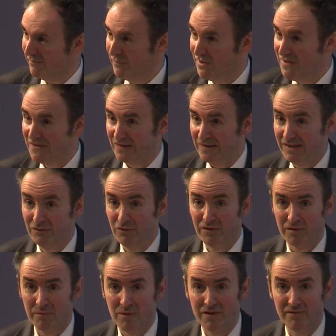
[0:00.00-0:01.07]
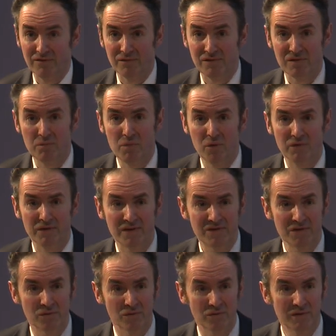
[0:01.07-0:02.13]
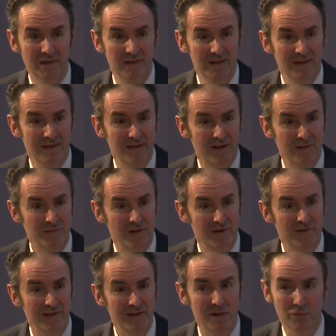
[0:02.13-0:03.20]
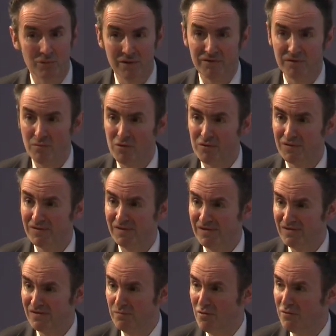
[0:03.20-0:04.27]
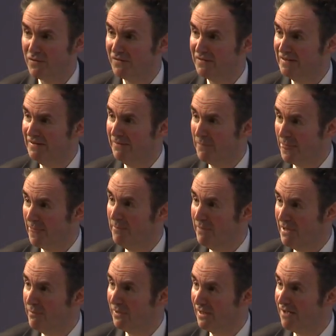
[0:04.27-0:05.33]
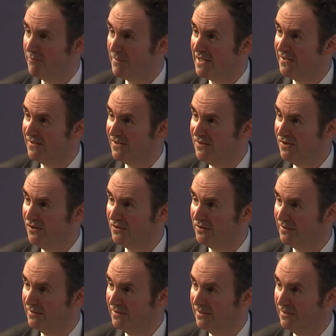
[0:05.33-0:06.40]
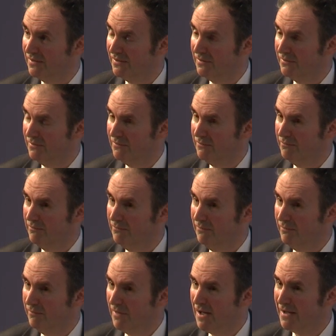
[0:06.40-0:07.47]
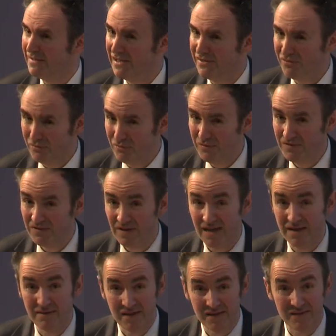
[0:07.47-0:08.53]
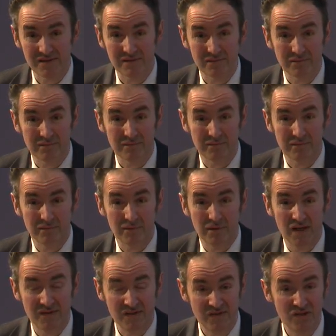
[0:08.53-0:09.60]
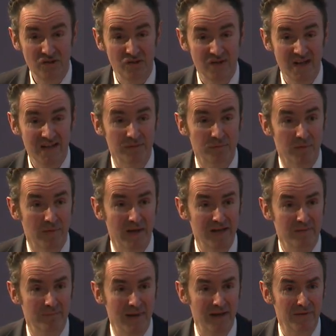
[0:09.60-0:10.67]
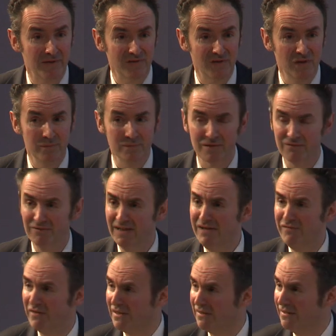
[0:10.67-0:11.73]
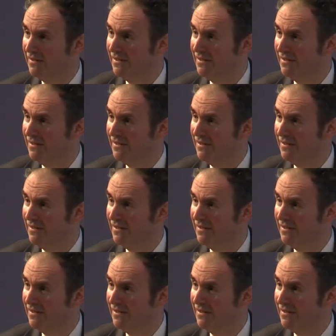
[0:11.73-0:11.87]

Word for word: Personally, not that my view is important at all, I'm kind of thinking, well, democracy is democracy. People have made a decision. I guess you could say there's a decision yet to be made about the terms of leaving.